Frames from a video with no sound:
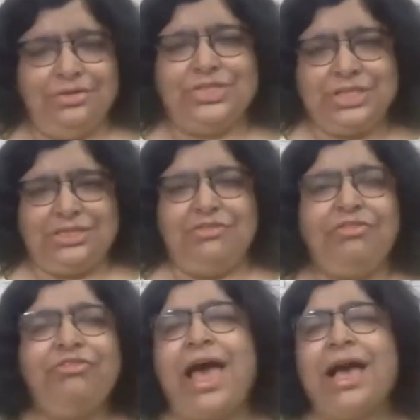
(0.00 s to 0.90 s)
Just the
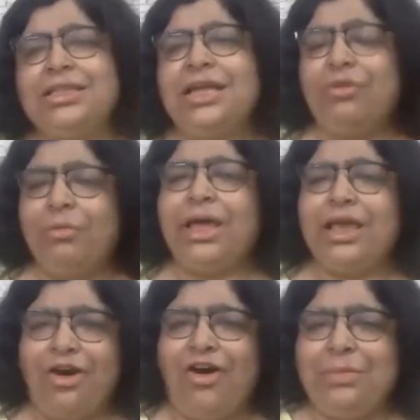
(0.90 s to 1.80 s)
fact that, oh my
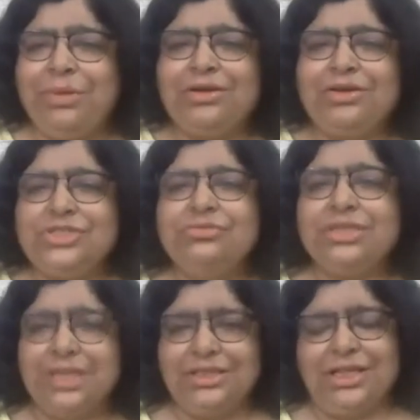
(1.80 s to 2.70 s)
God, because you
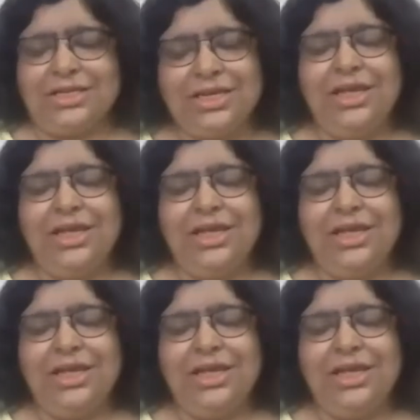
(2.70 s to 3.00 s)
think that